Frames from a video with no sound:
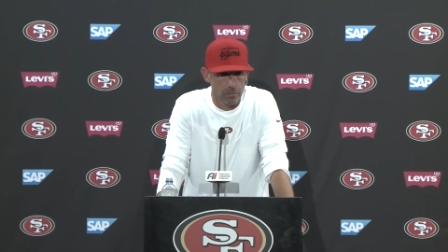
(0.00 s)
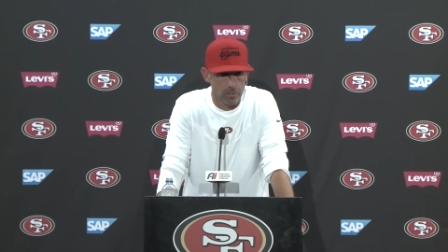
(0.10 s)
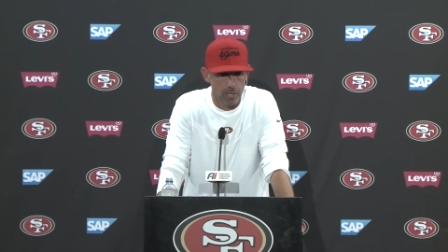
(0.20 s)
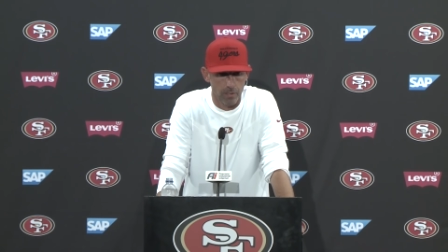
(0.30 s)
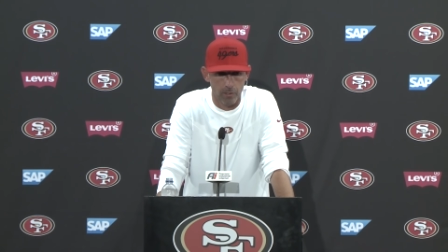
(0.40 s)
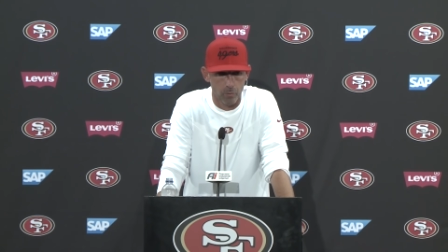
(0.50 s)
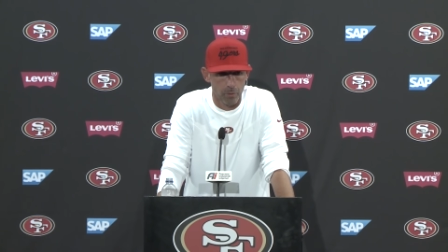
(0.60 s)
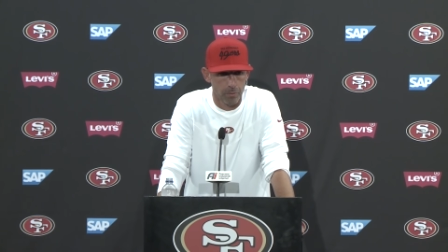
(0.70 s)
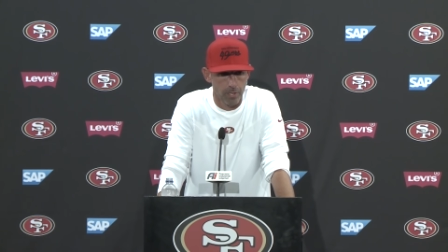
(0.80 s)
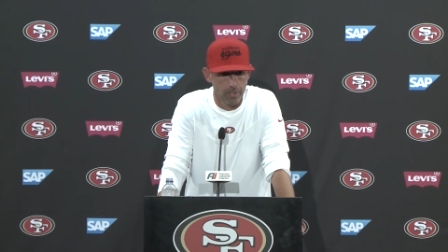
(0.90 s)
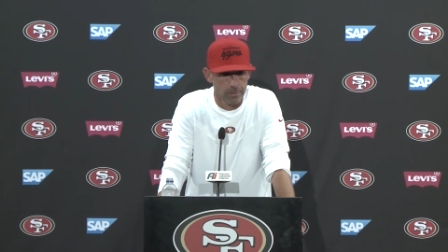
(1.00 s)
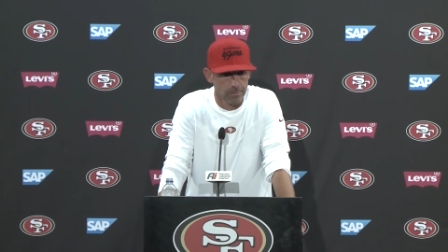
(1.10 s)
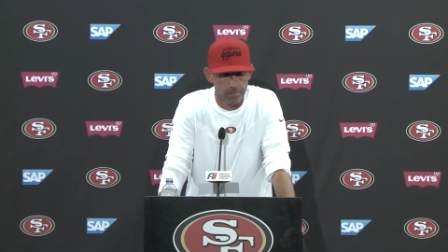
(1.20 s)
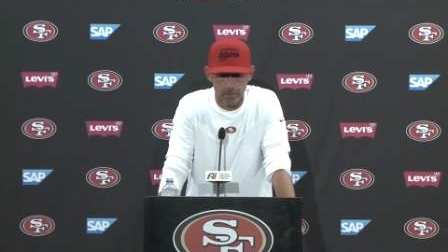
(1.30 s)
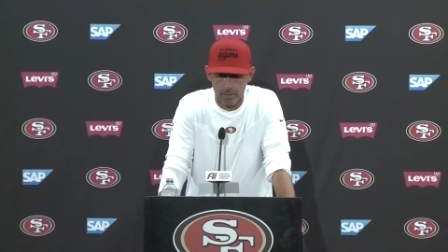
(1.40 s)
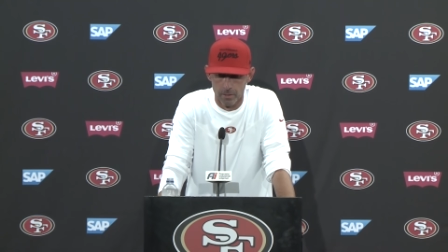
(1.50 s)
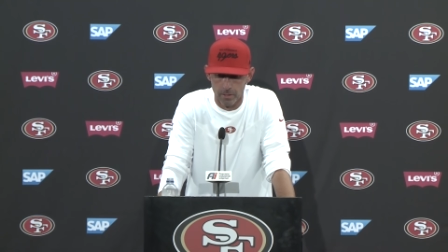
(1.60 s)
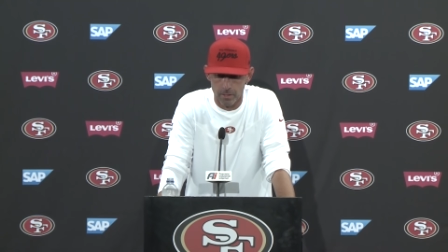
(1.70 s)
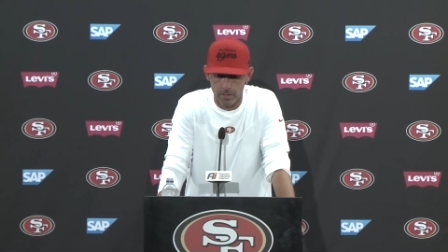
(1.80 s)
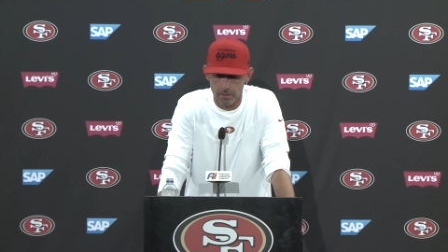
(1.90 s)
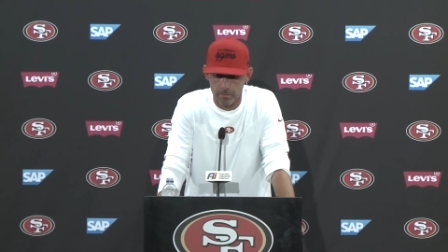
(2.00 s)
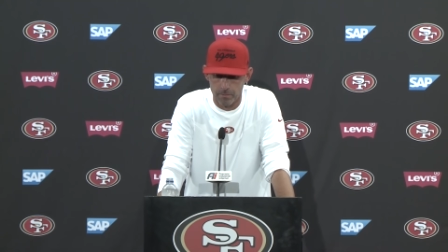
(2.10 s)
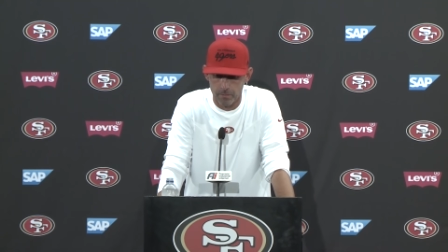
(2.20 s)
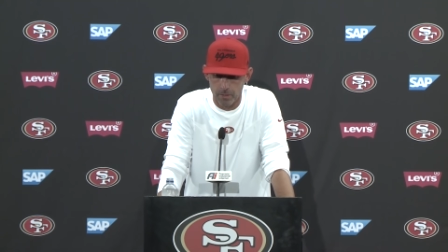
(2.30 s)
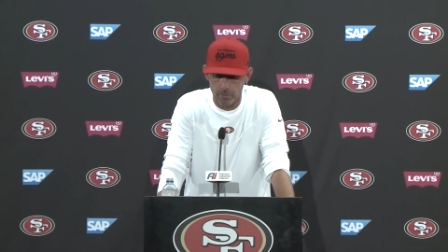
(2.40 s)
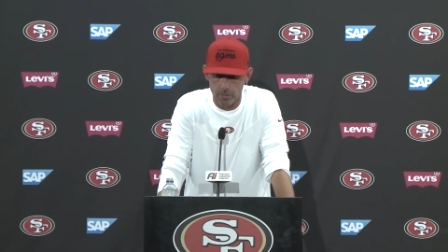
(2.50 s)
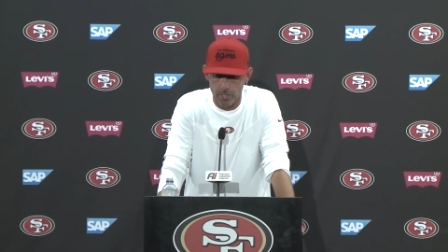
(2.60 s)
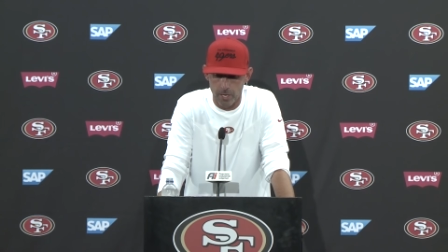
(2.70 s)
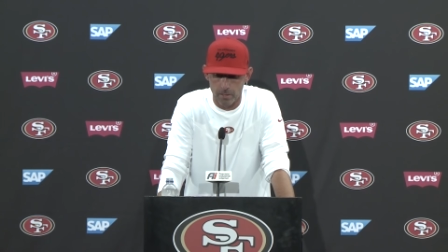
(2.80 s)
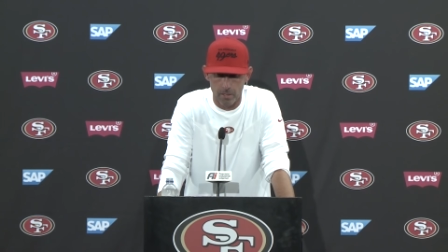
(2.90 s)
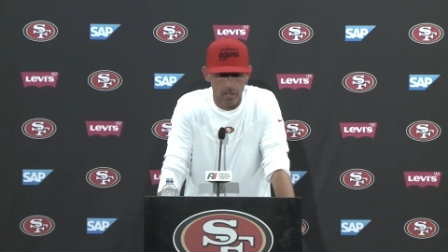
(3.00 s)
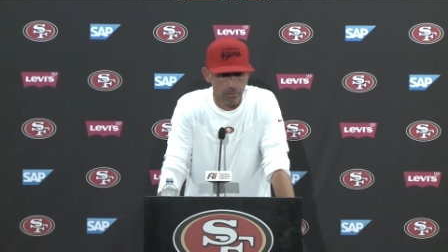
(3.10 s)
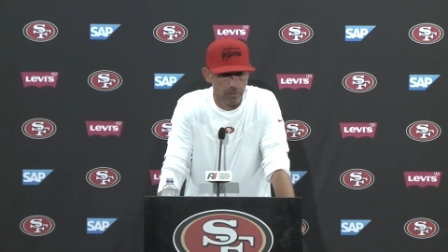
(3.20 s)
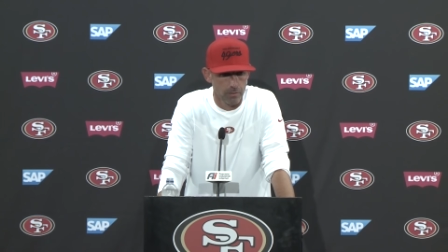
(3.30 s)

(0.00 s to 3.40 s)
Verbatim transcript: It's just how guys want to play it, and um, they want you to hand it off.